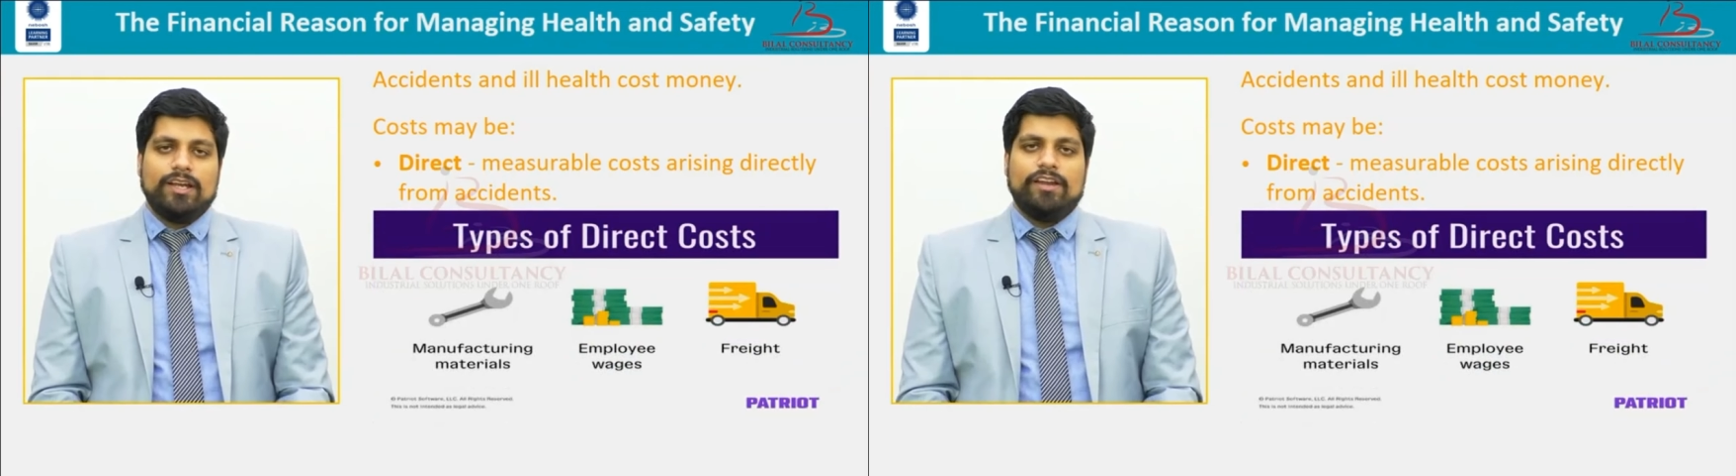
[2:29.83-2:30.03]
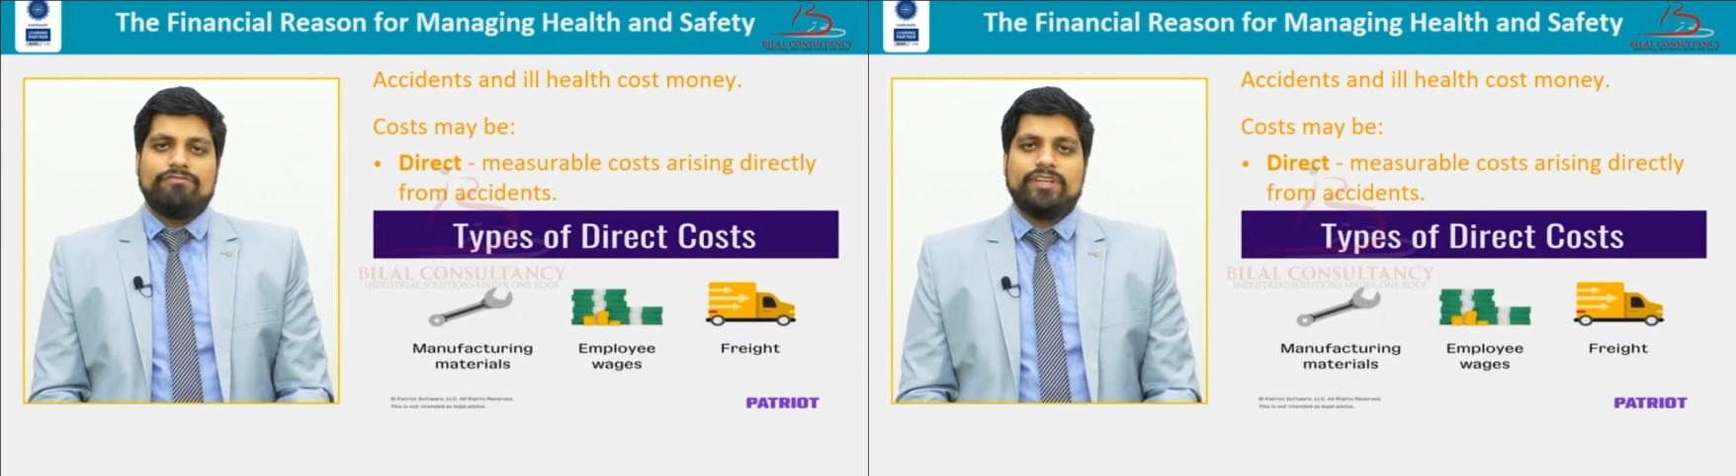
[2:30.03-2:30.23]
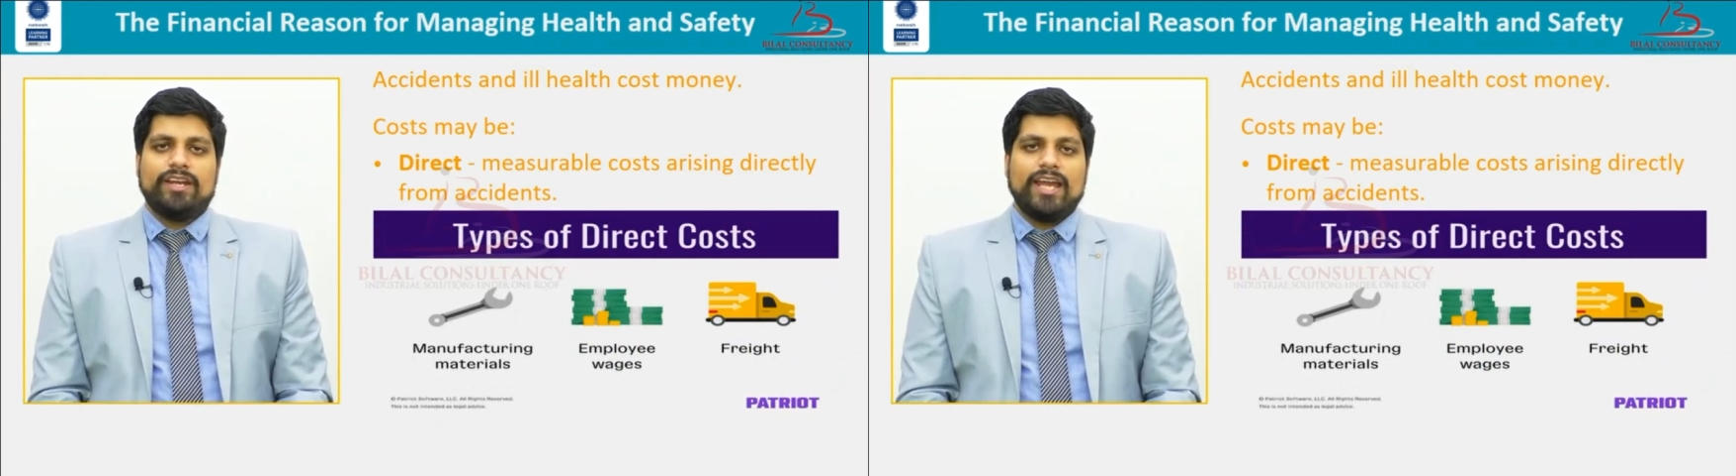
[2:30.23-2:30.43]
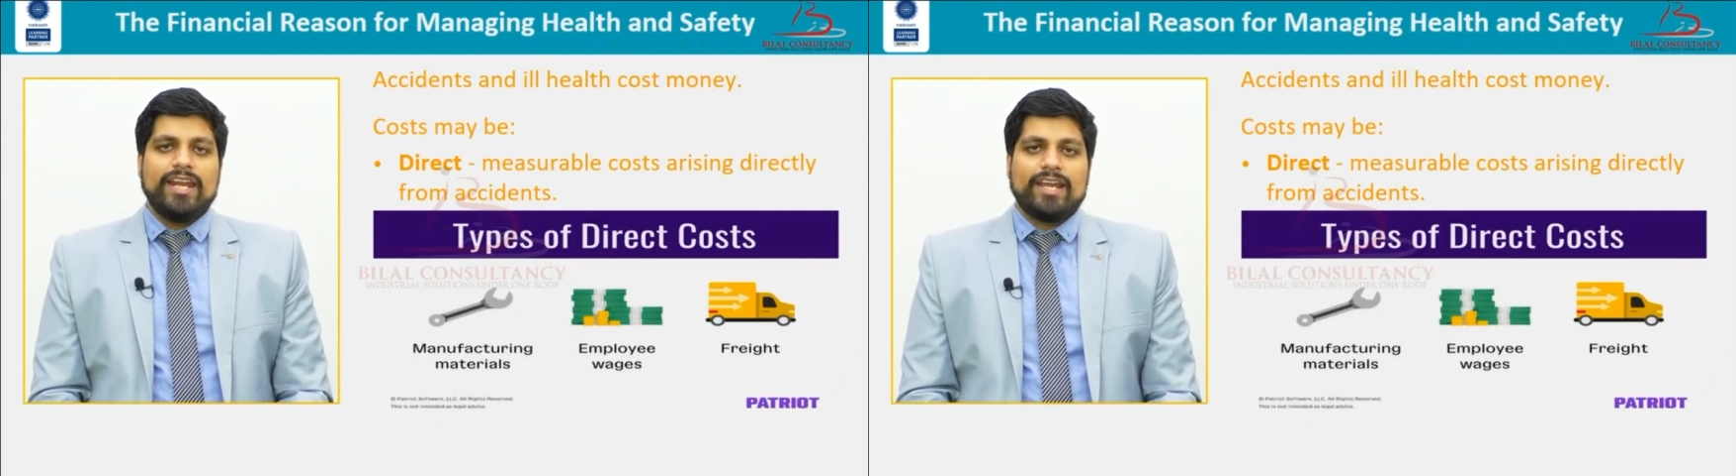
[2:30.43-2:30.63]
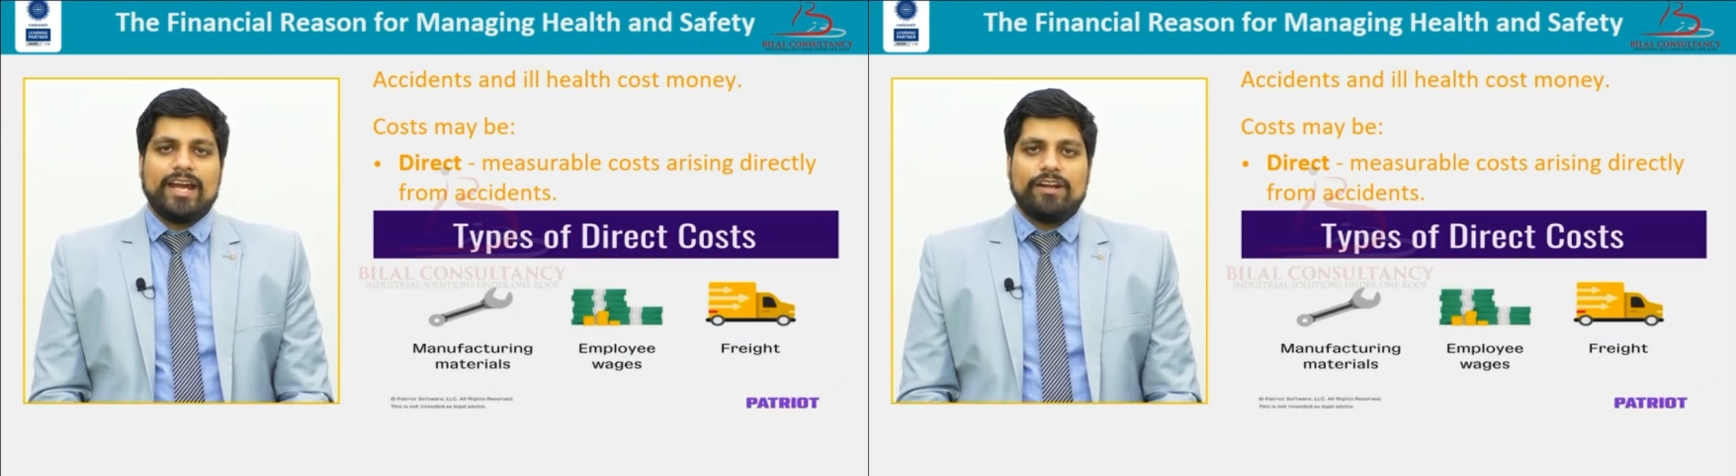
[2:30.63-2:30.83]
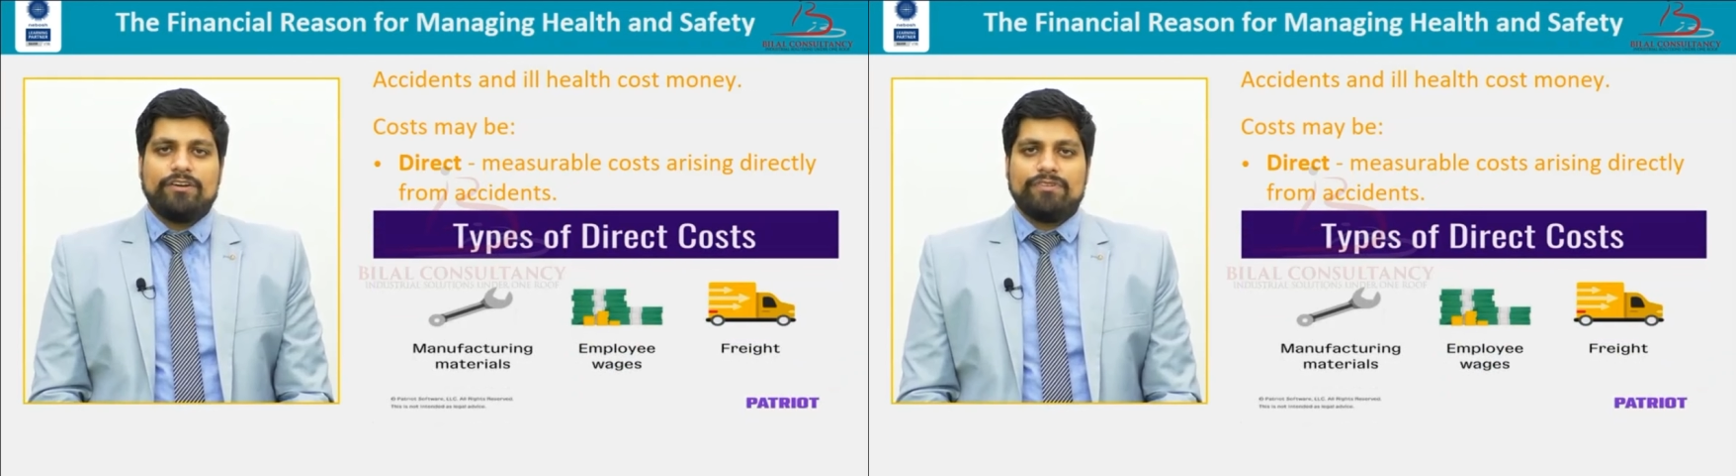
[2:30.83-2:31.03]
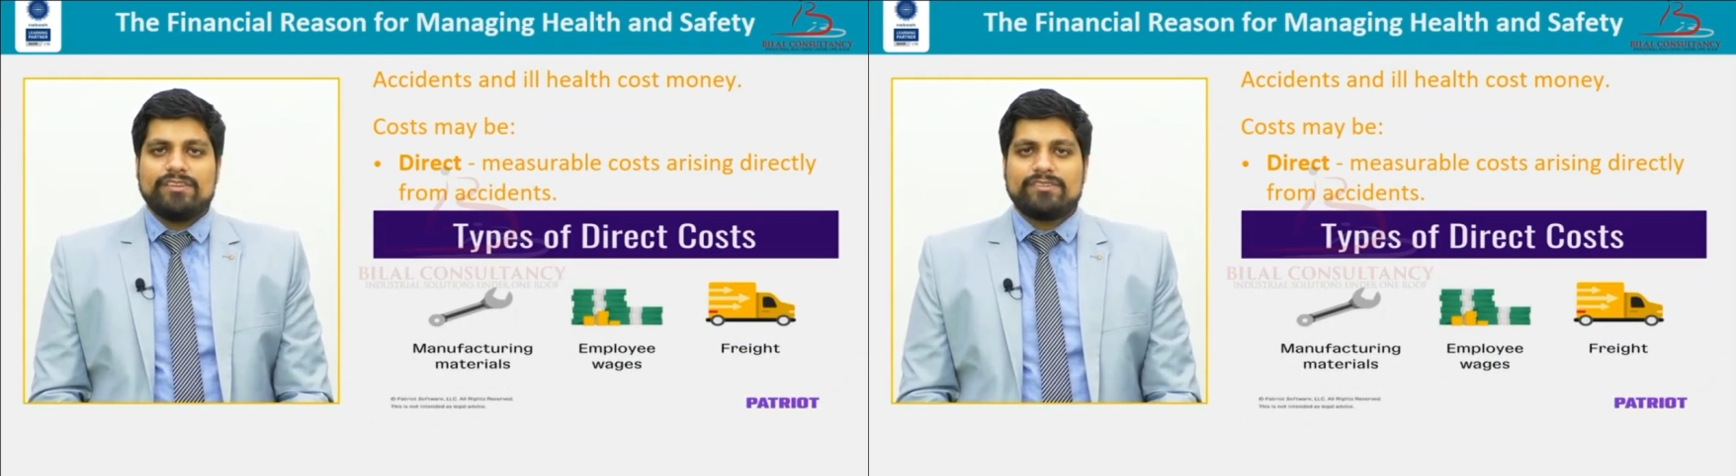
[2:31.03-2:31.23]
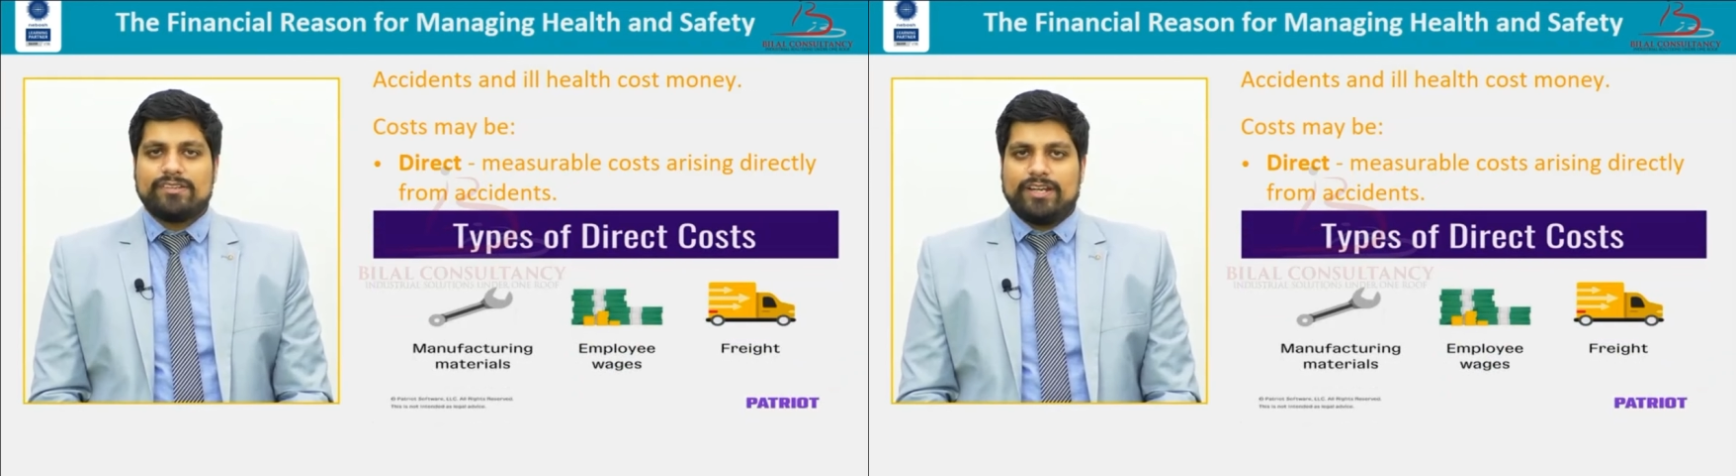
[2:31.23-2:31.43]
If there any kind of
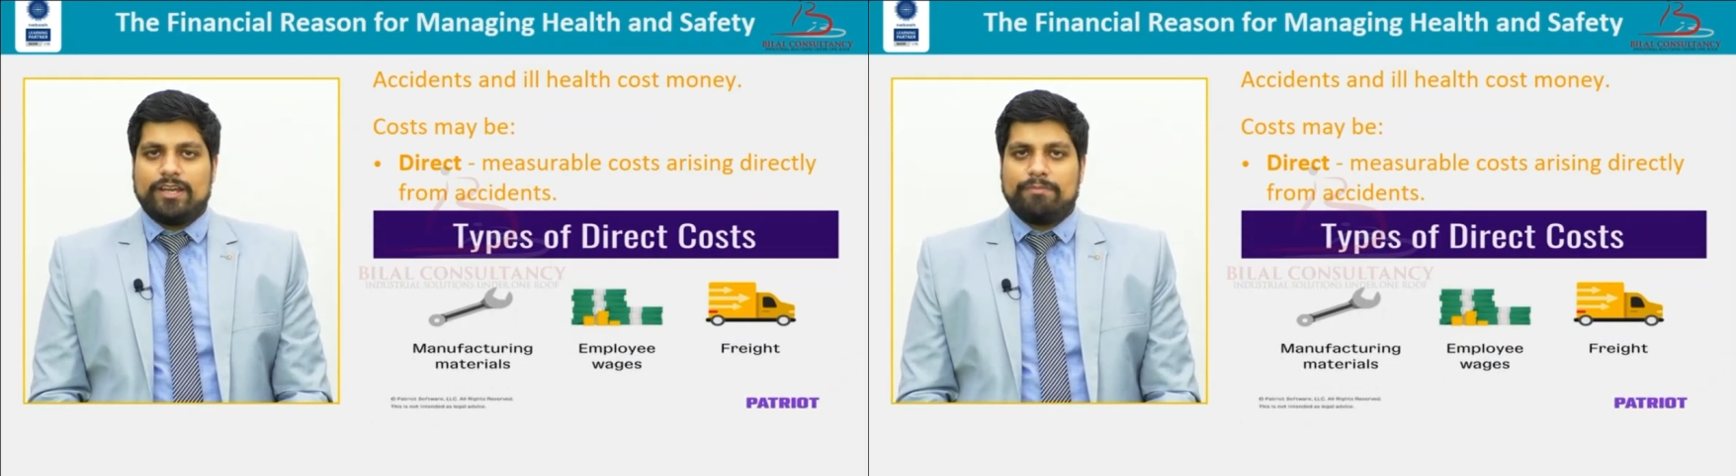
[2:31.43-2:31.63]
incident